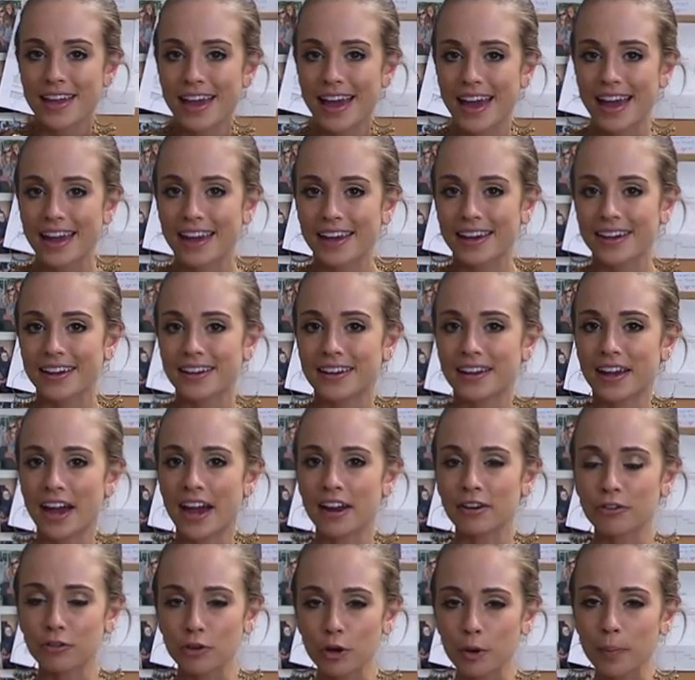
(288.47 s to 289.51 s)
And I
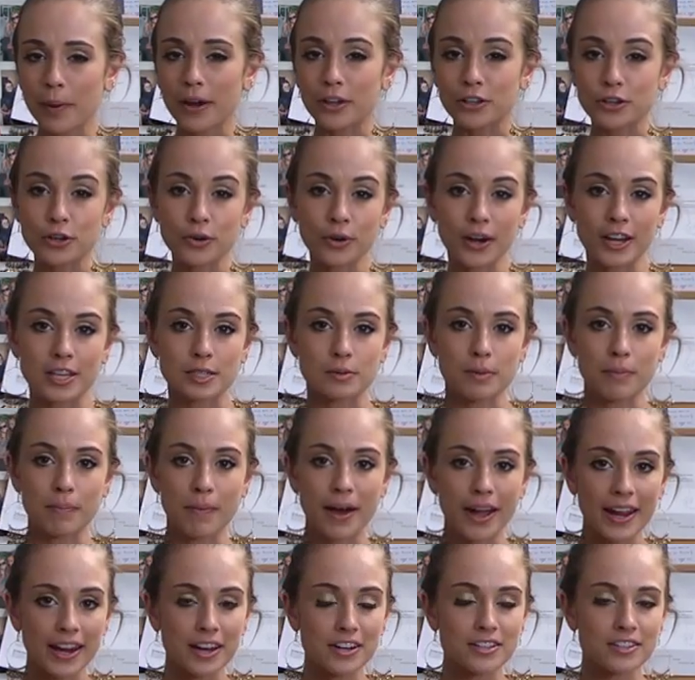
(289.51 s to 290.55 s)
don't know about you guys, but
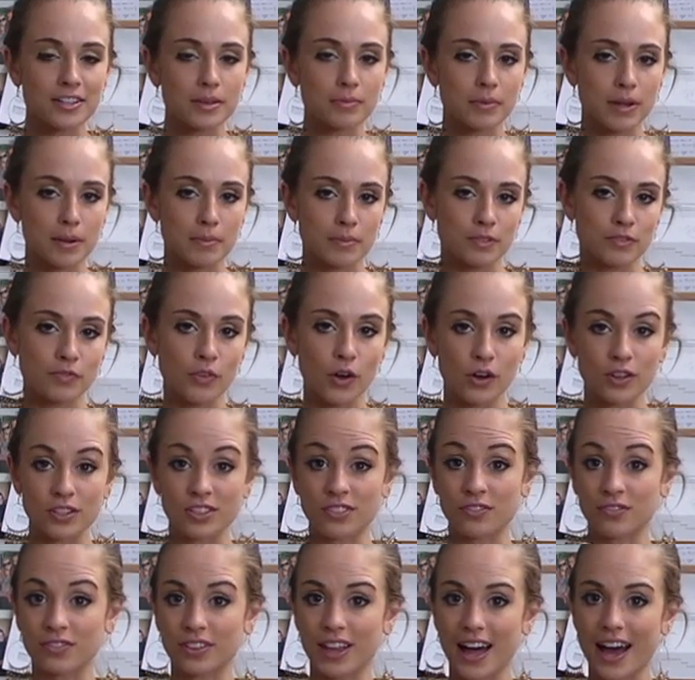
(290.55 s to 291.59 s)
my hair sometimes
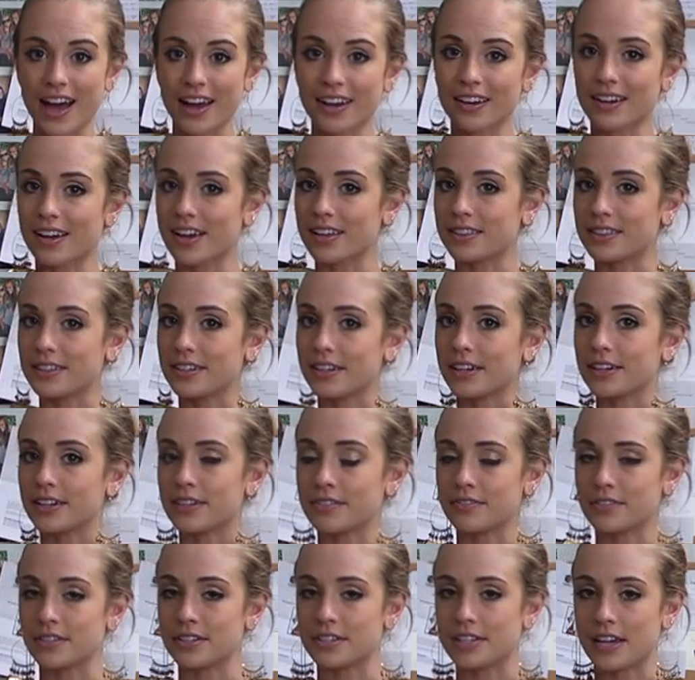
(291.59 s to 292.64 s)
falls flat at the end
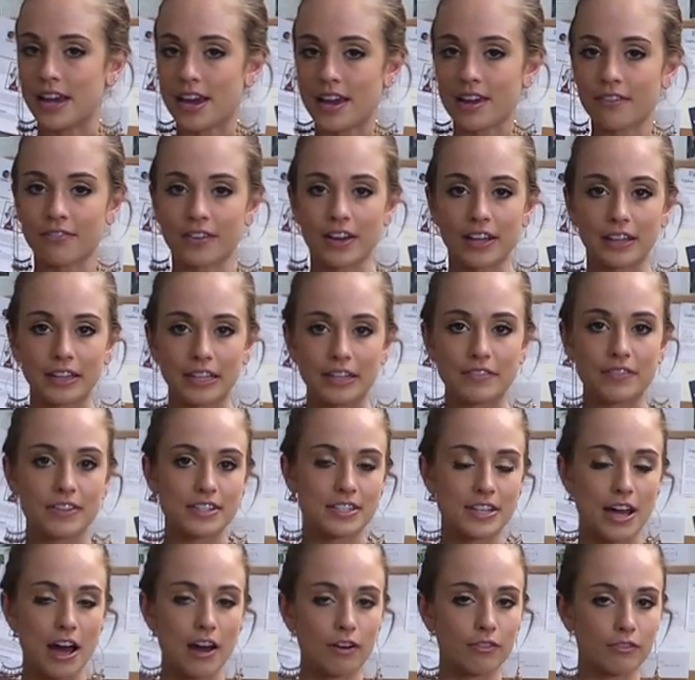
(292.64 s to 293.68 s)
of the day if I leave it
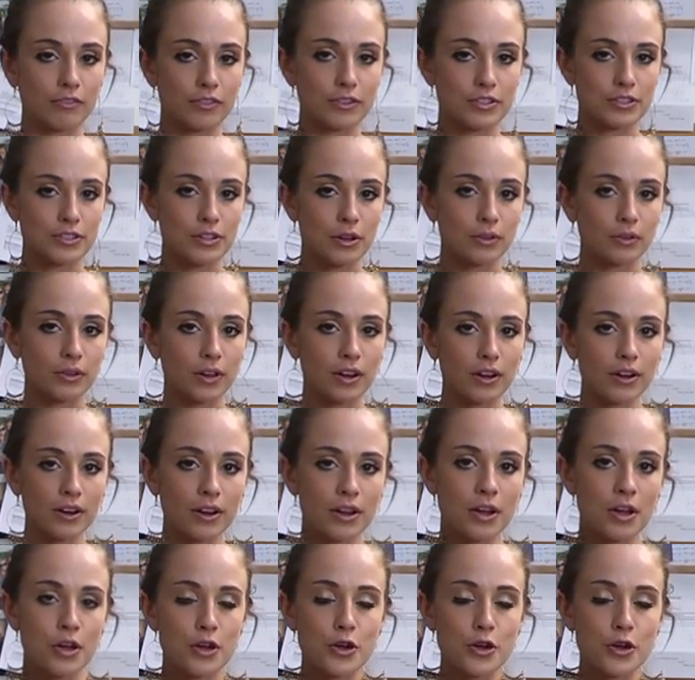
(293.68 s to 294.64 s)
down for so long.